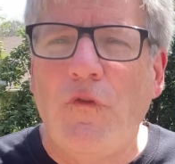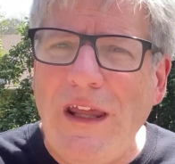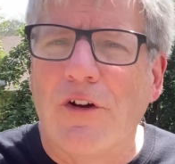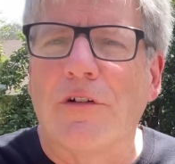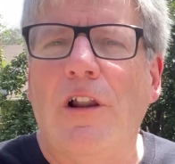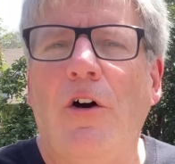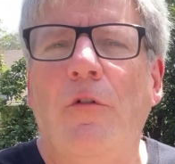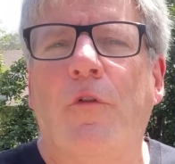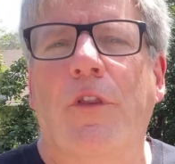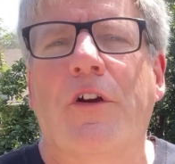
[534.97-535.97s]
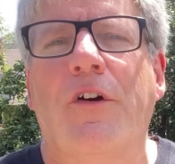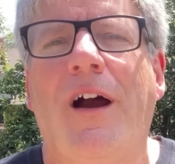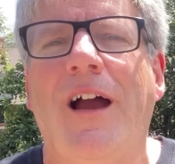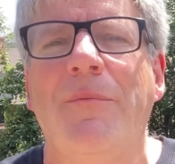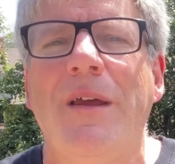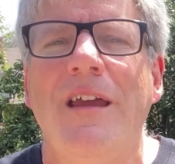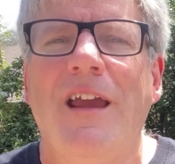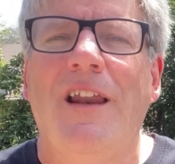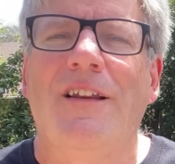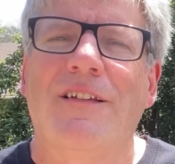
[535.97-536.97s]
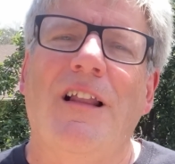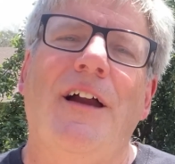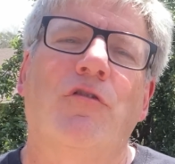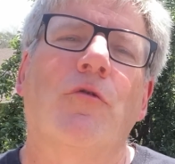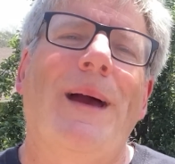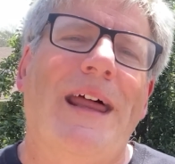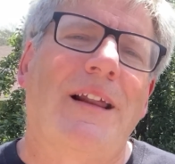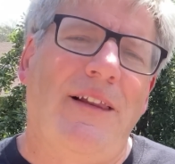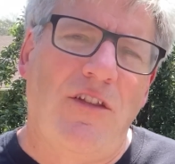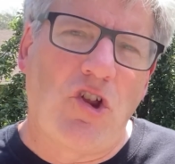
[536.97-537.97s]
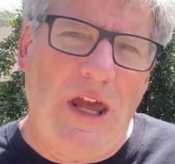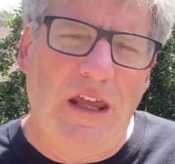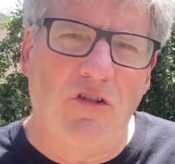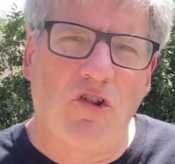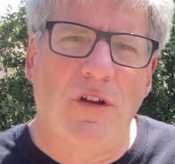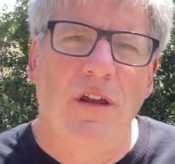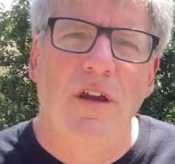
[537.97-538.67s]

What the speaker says: fingered Lowe for the crime, and his life dramatically changed.